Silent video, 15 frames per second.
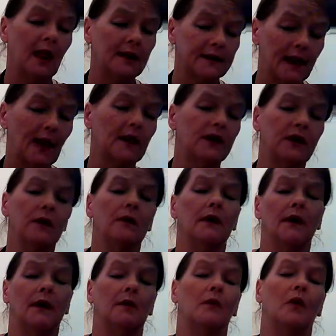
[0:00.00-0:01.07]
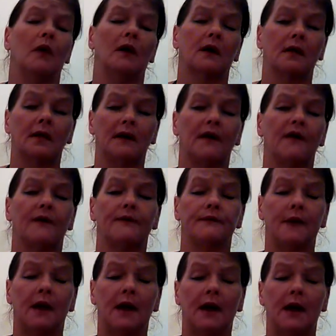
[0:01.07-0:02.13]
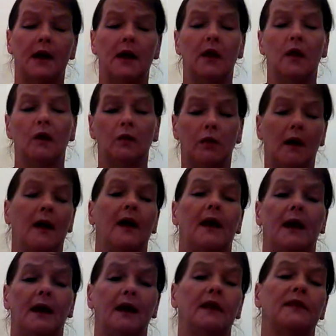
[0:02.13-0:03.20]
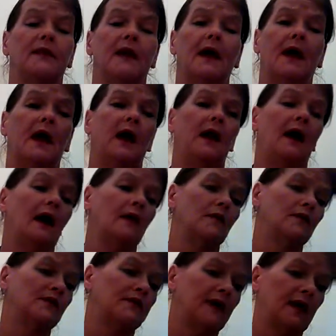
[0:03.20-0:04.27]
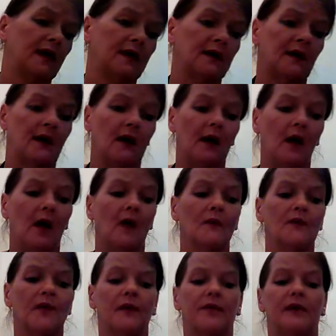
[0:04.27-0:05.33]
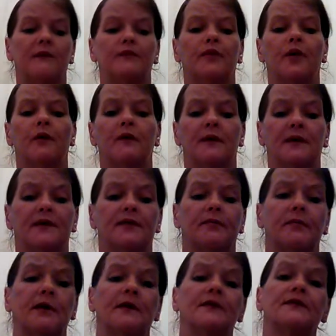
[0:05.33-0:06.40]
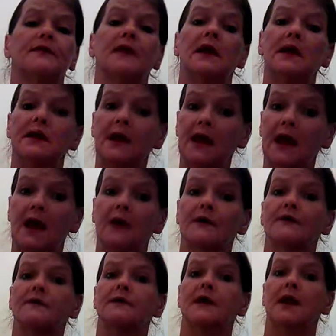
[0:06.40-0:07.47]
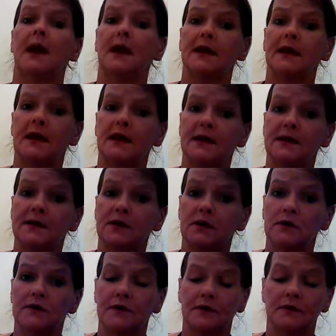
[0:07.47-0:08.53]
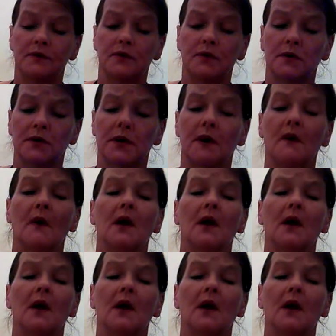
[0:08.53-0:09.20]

tell you in a more clarified way that I was there for them for Christmas. And yes, did I get into some sort of